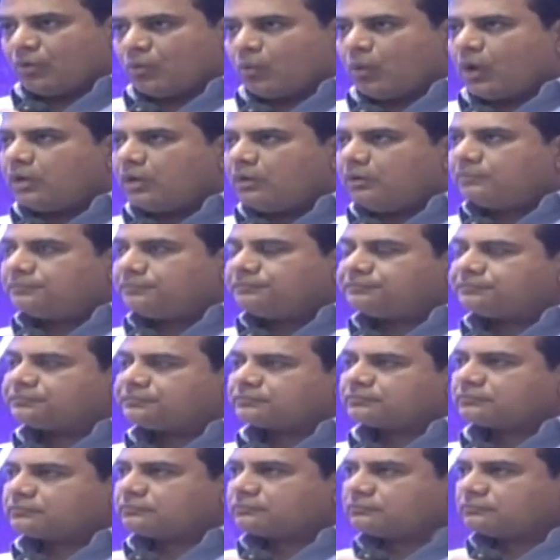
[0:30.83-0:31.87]
One,
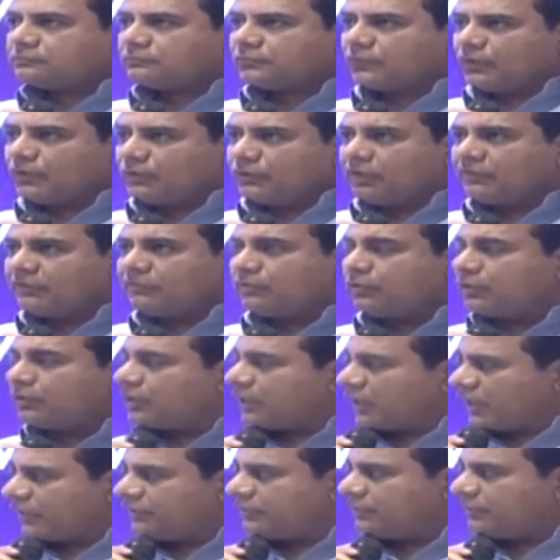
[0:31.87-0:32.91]
today if you look
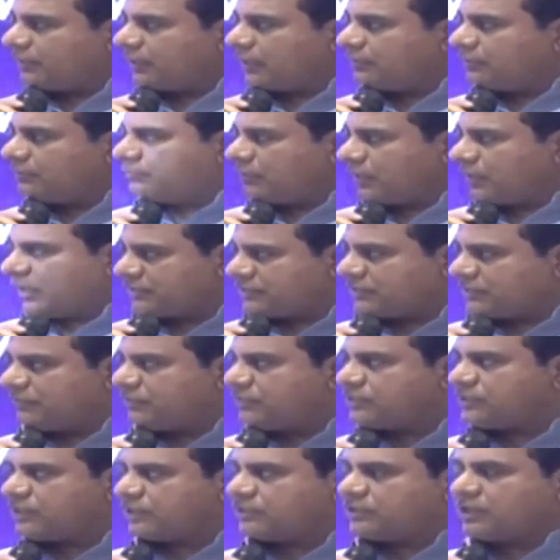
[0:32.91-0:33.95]
at Hyderabad, last time
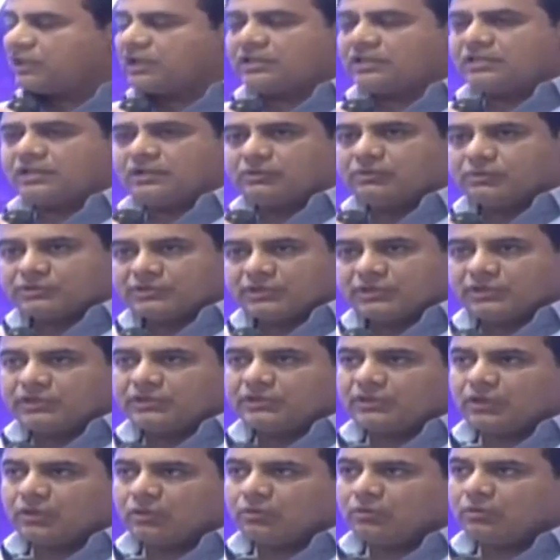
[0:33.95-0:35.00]
when Satya Nadella was here
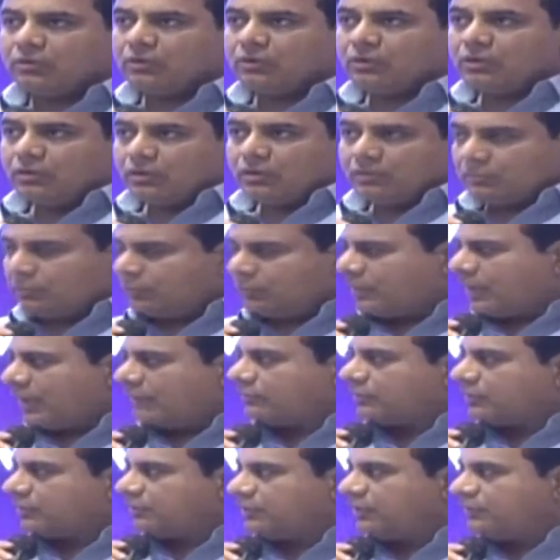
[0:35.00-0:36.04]
in town, we were
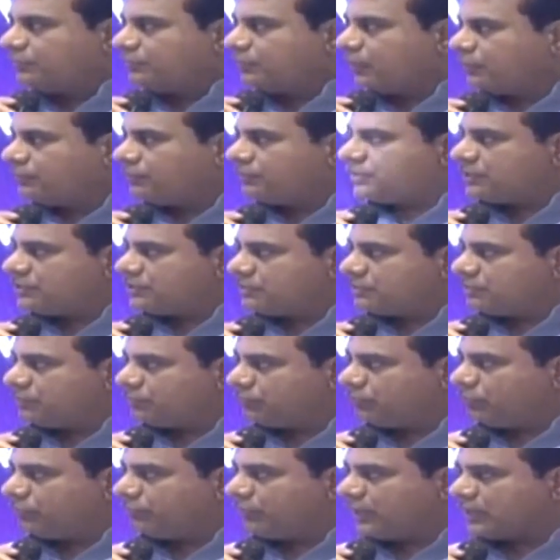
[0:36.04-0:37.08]
having a brief conversation
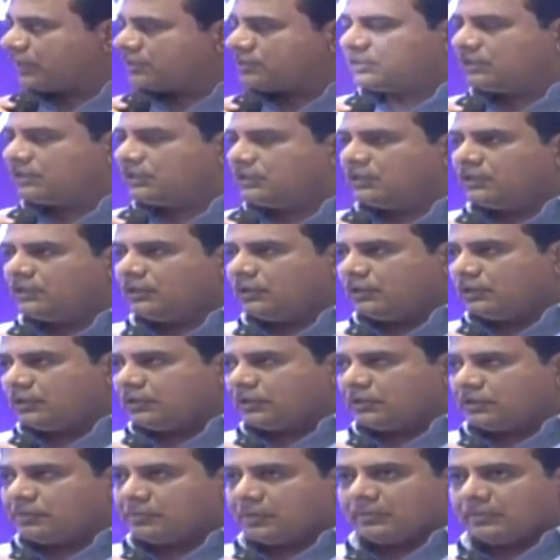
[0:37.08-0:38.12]
before we actually
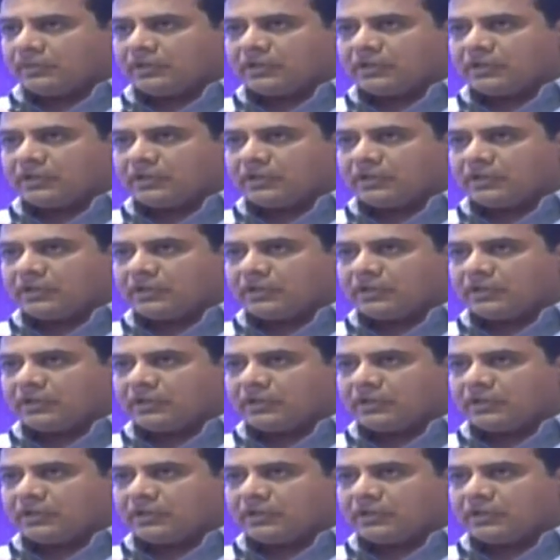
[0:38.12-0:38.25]
did a